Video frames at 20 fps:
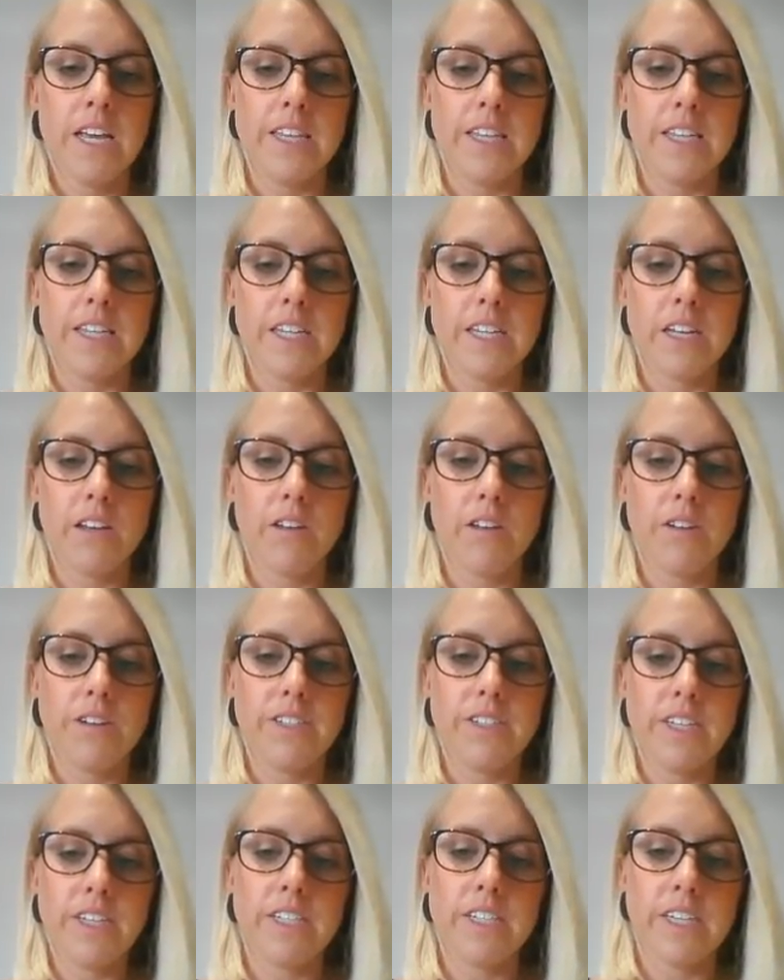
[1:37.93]
This
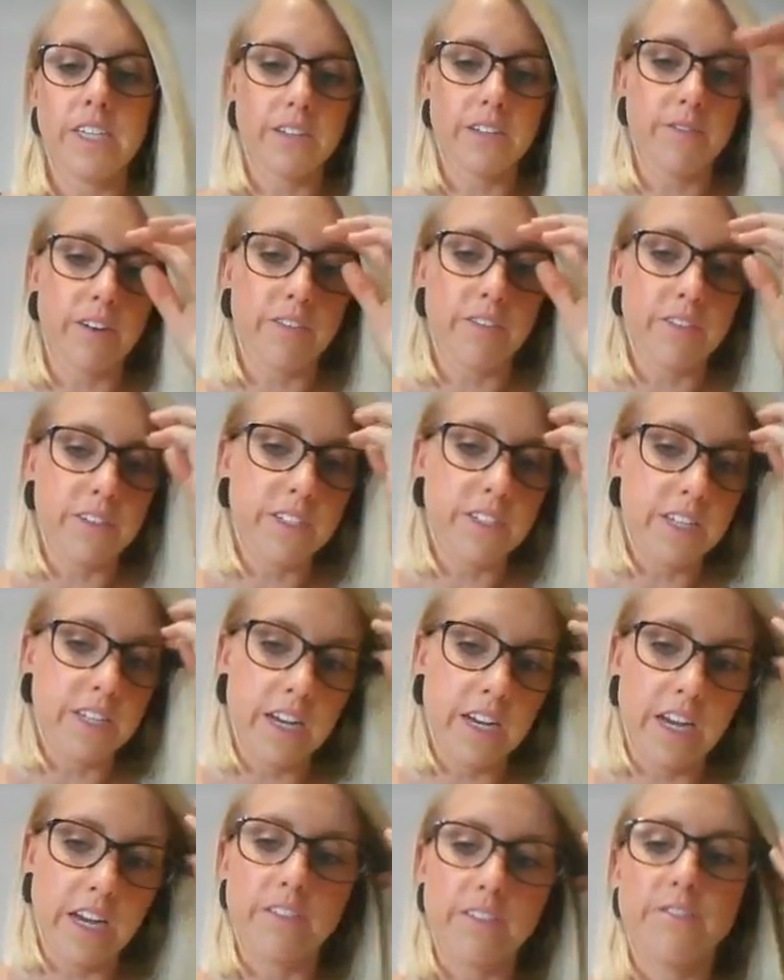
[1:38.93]
includes in-text
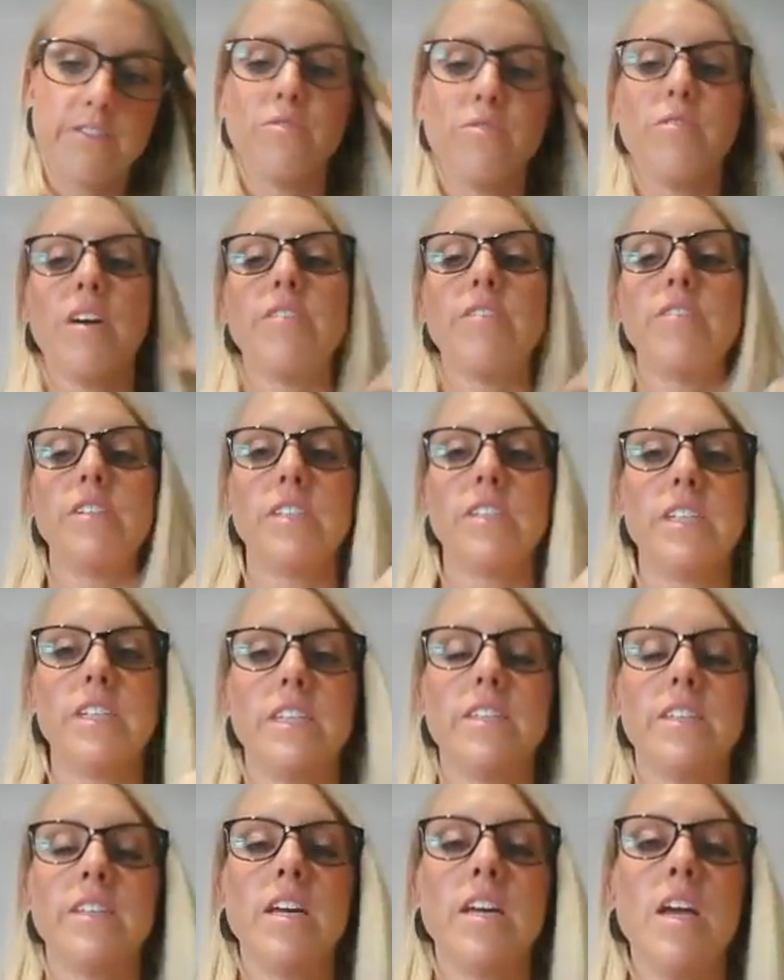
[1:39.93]
referencing and a full reference
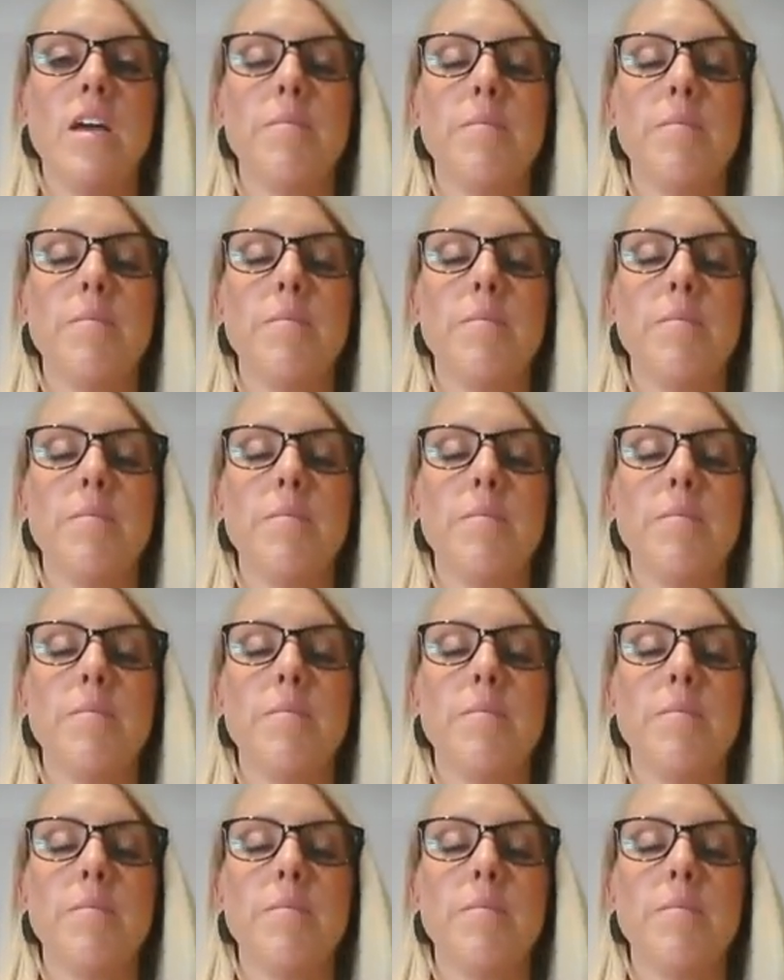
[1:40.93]
list.